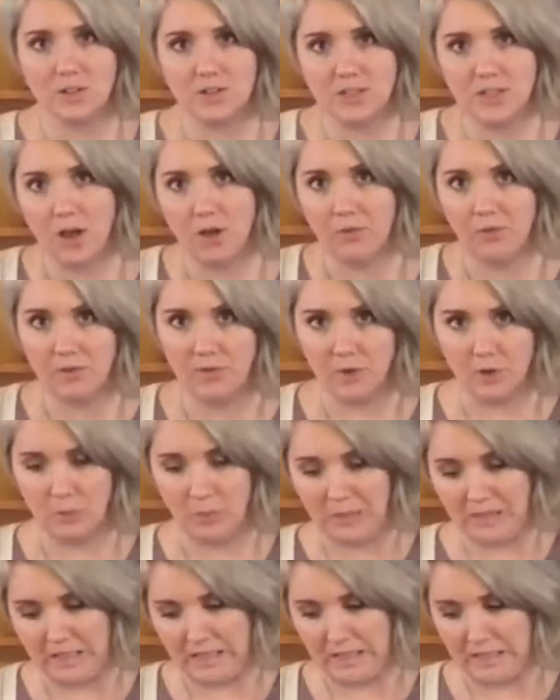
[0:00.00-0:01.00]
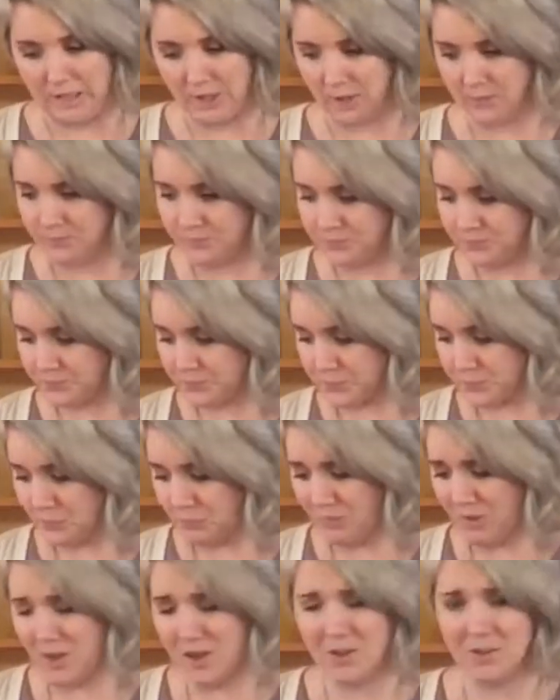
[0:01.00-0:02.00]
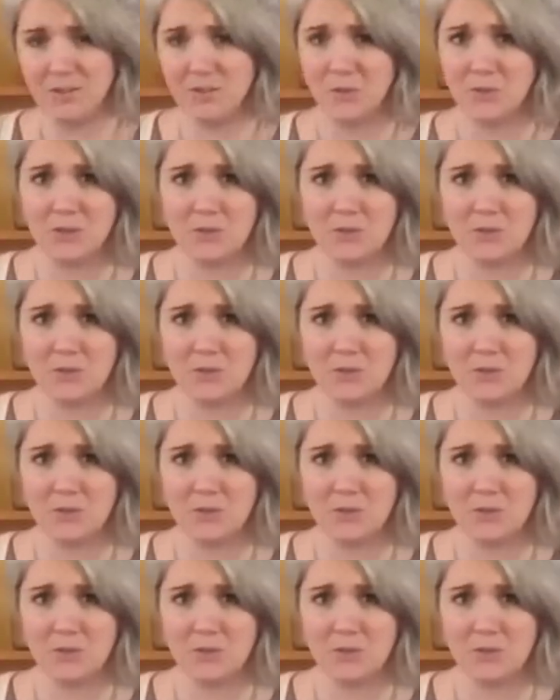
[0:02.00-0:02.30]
yourself if you're a picky eater. Also,